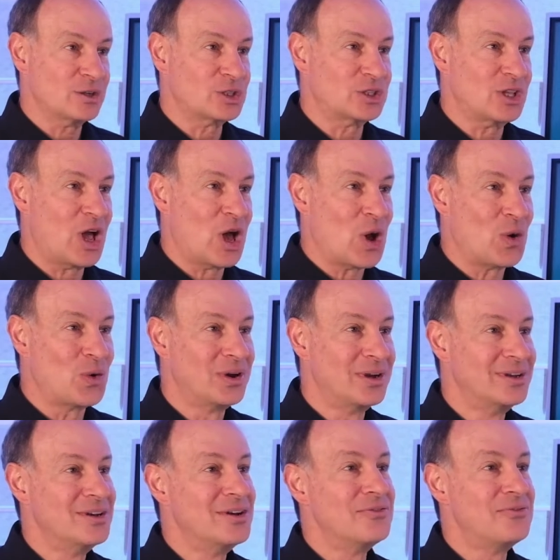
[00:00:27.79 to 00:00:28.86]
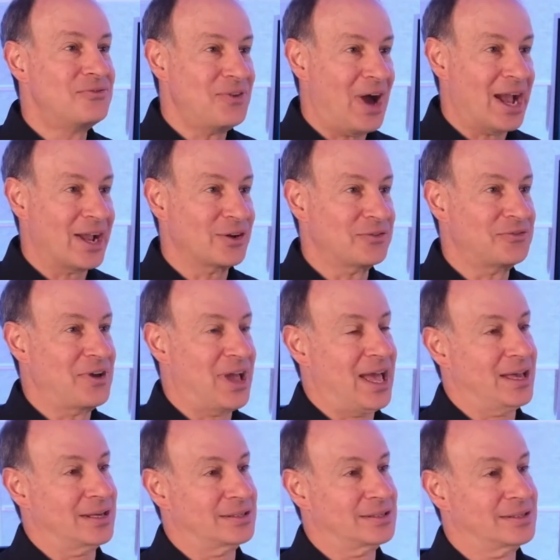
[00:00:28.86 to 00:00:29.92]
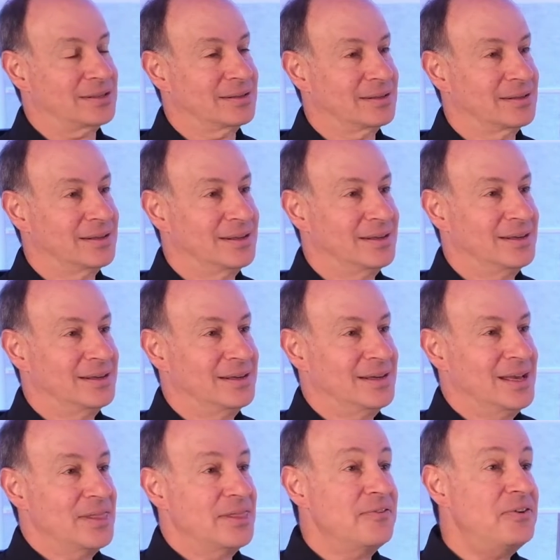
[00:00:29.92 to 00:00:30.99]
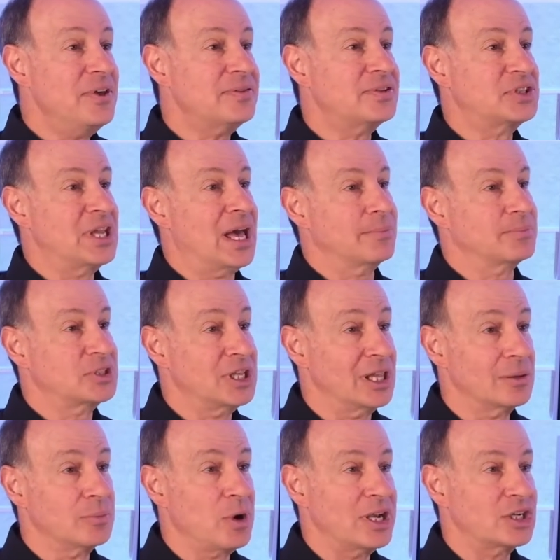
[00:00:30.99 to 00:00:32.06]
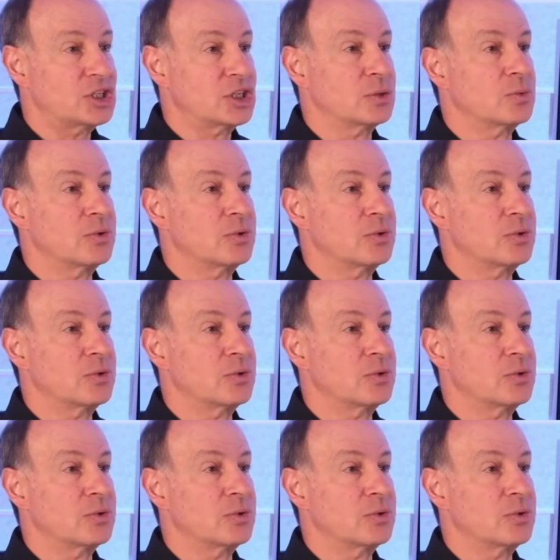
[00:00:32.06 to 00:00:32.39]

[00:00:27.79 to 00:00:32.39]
slow, fire fast. The fifth step, celebration,